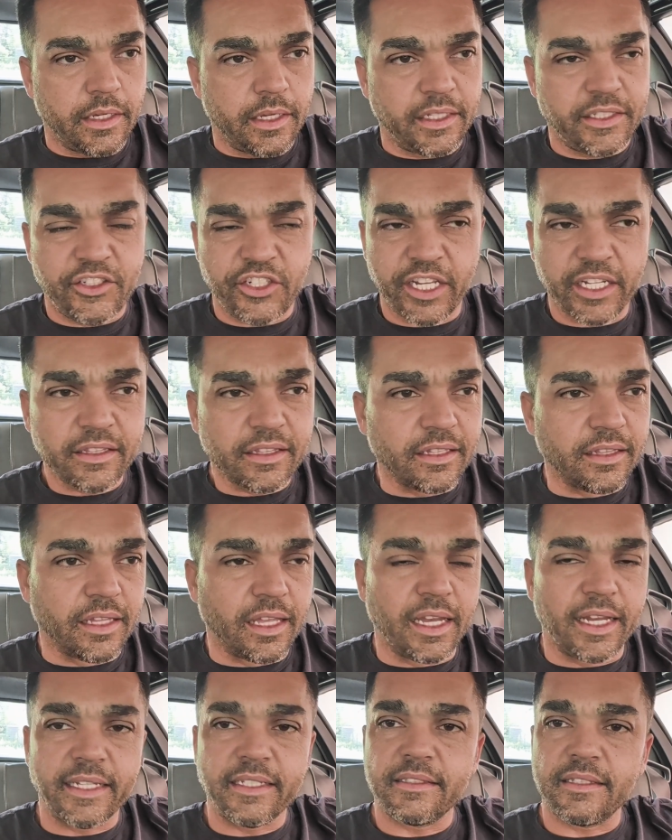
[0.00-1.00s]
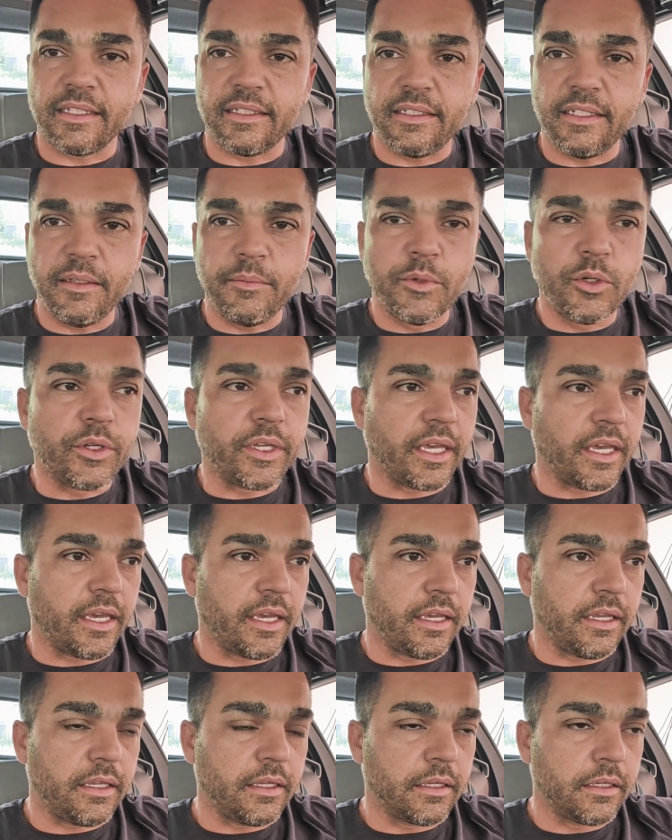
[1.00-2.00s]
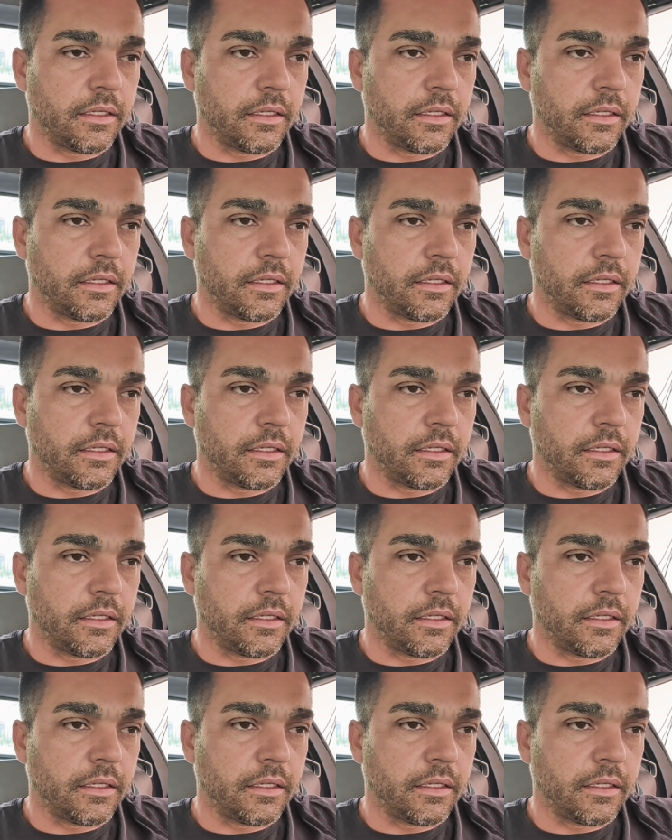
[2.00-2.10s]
checked the lines, they seem okay.